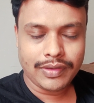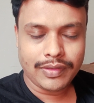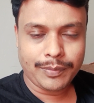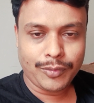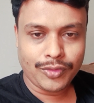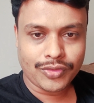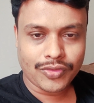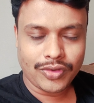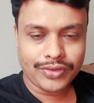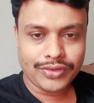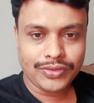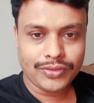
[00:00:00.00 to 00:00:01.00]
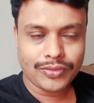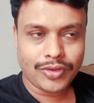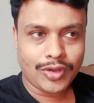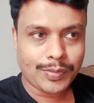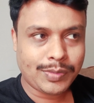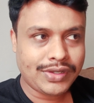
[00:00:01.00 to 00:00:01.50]
put on you,
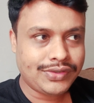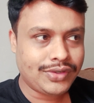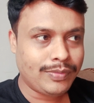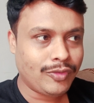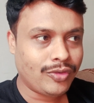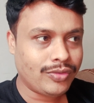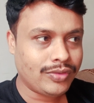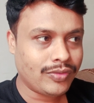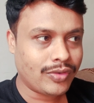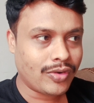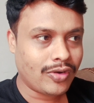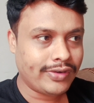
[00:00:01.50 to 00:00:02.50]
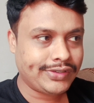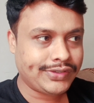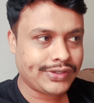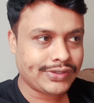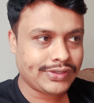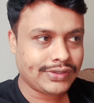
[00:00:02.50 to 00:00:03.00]
or please remove your all
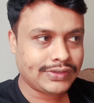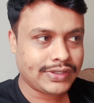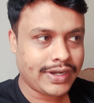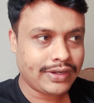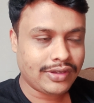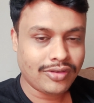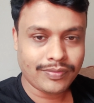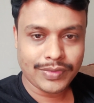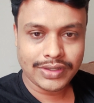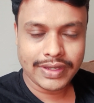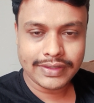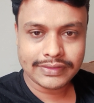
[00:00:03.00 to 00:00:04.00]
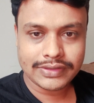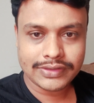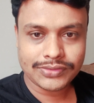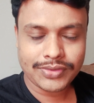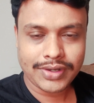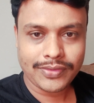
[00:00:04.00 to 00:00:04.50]
restrictions and give me the
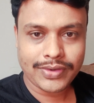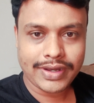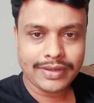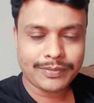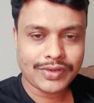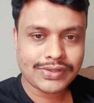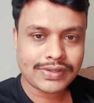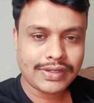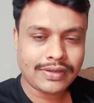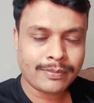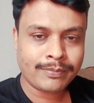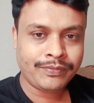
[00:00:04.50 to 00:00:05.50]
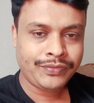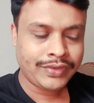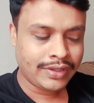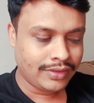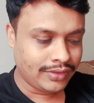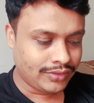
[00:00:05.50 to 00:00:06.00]
answers whatever I am asking.
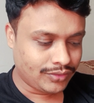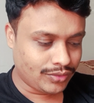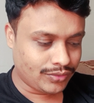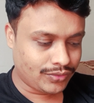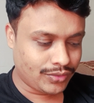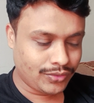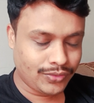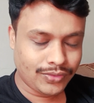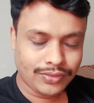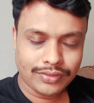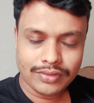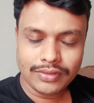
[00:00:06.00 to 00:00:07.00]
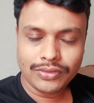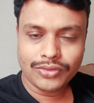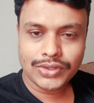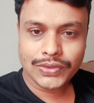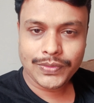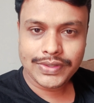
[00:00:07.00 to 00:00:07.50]
So through
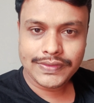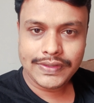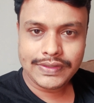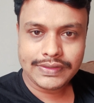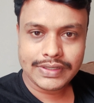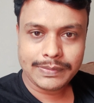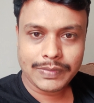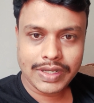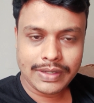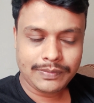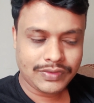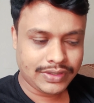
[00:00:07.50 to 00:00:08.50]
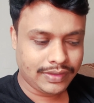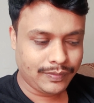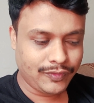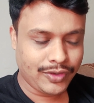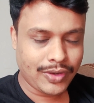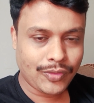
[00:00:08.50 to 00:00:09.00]
those questions, sometimes
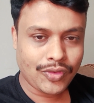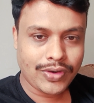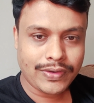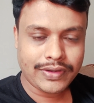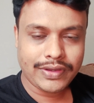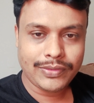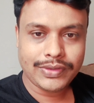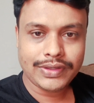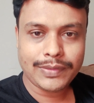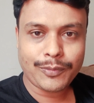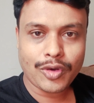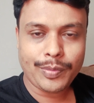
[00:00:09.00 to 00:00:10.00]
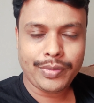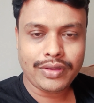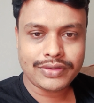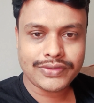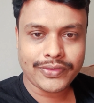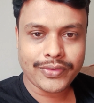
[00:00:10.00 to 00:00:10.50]
if we have not given the proper
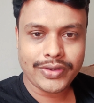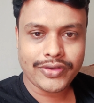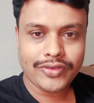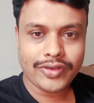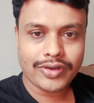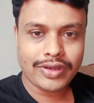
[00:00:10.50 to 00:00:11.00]
security or